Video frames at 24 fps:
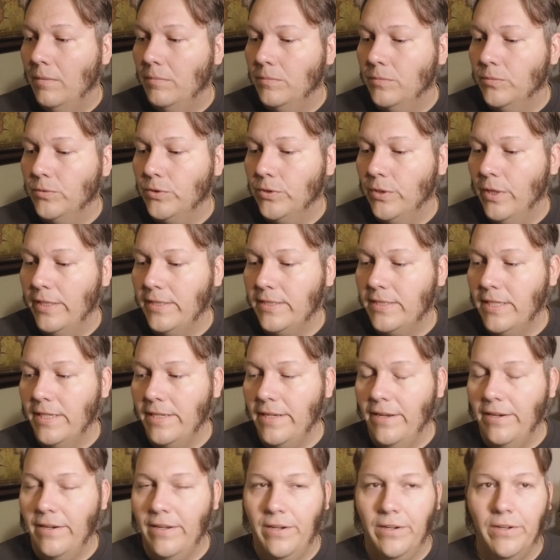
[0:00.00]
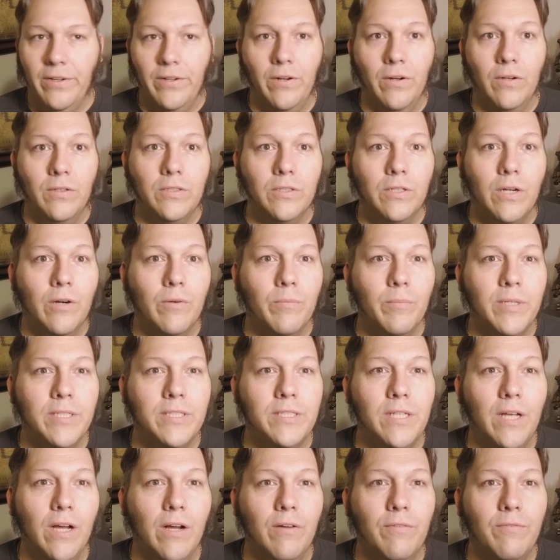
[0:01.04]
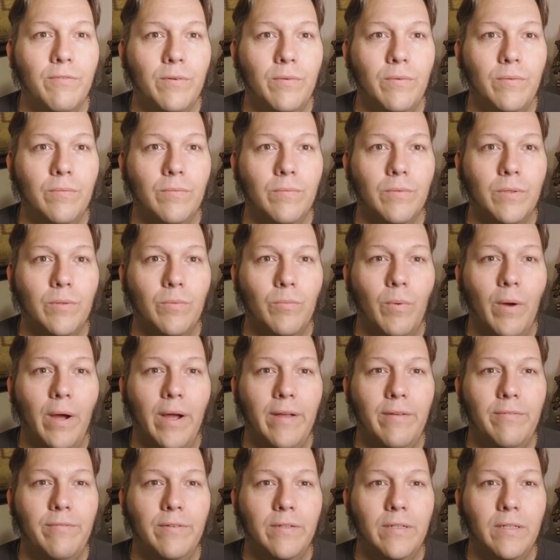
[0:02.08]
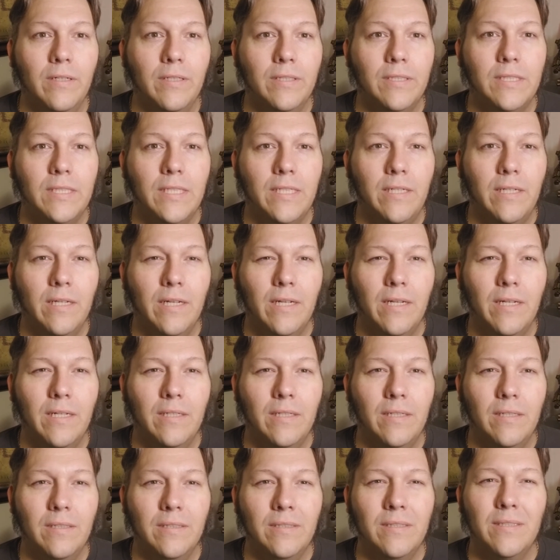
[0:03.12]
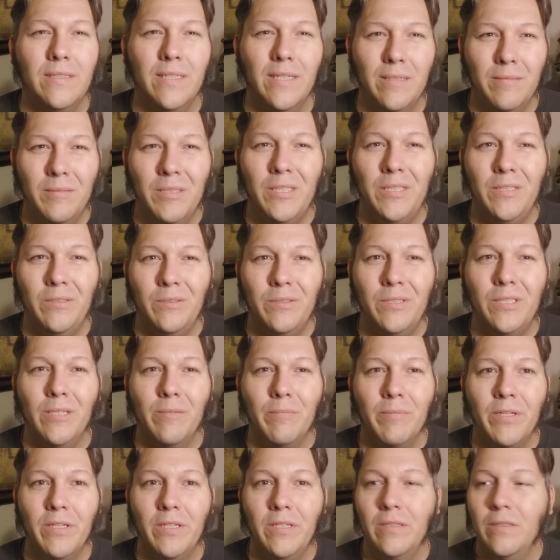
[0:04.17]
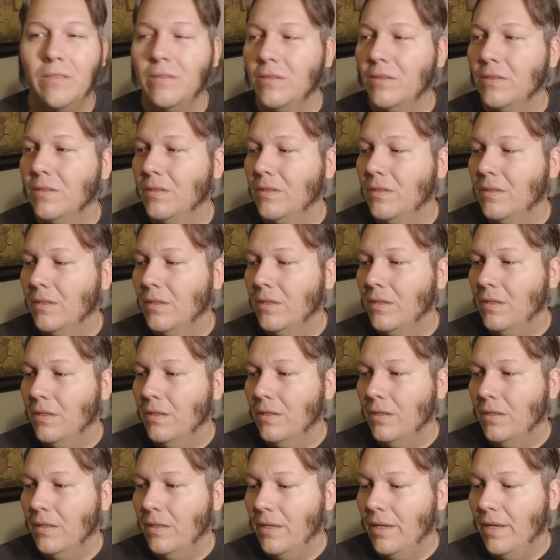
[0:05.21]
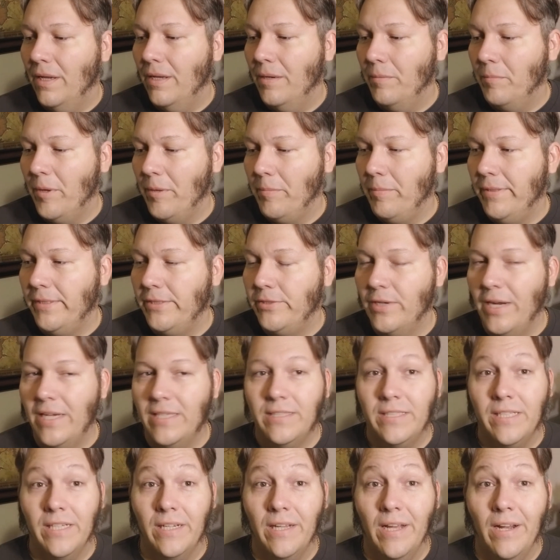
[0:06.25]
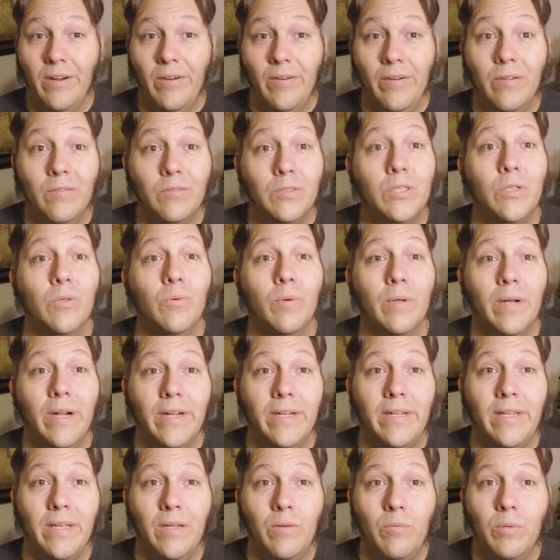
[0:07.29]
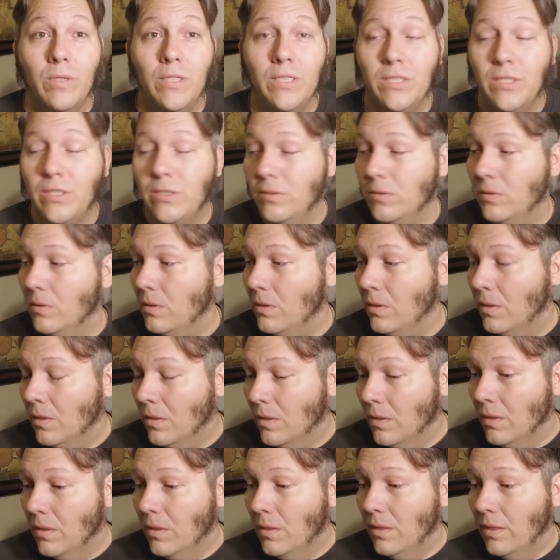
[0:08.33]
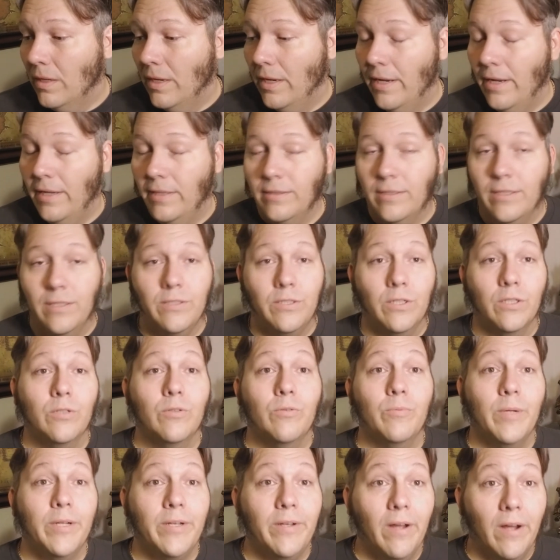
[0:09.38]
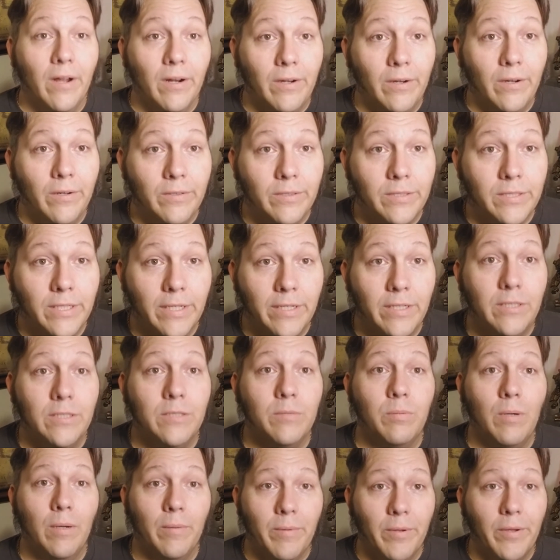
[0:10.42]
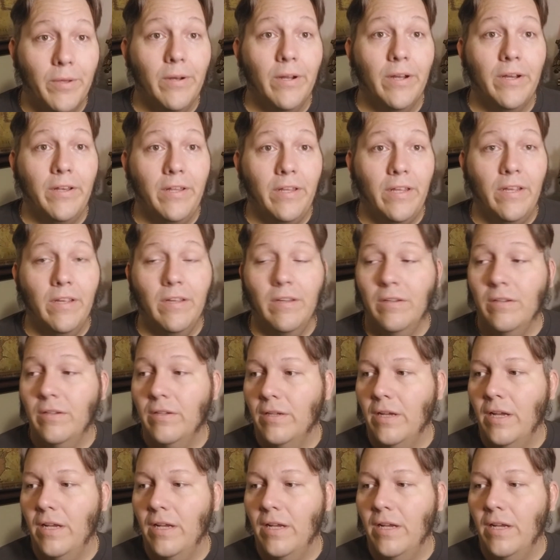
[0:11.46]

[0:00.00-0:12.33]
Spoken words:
So I sat down and had a good heart-to-heart with myself and with the wife, and I said, it's time to do something. And it may be drastic, I don't know. So what I did was consulted with my doctor, who said it's probably a good idea.